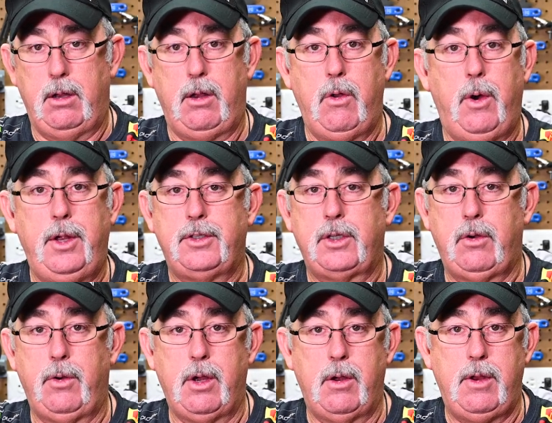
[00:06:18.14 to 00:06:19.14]
noise
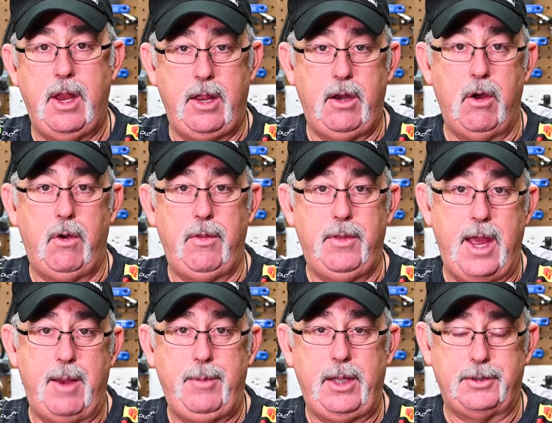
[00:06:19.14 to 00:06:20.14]
going on, you know, the
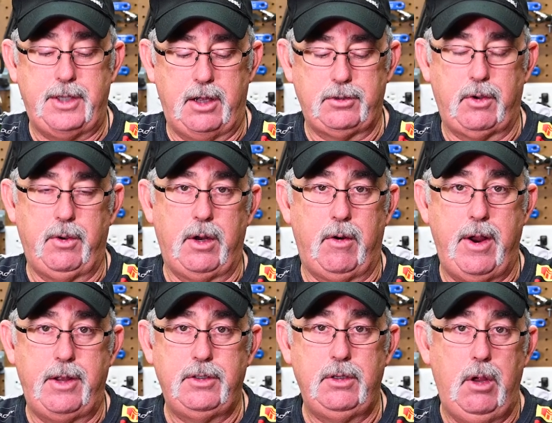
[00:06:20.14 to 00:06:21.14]
ambient sounds going on
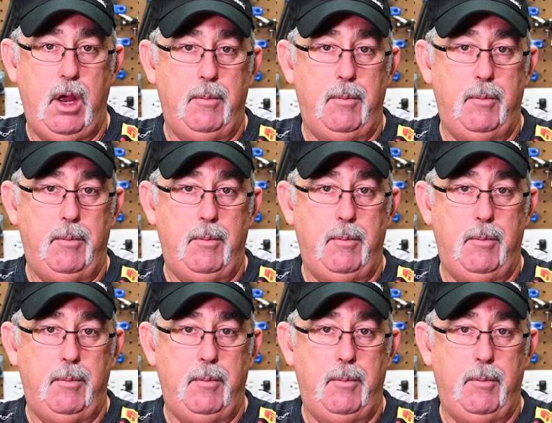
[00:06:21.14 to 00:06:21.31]
around you.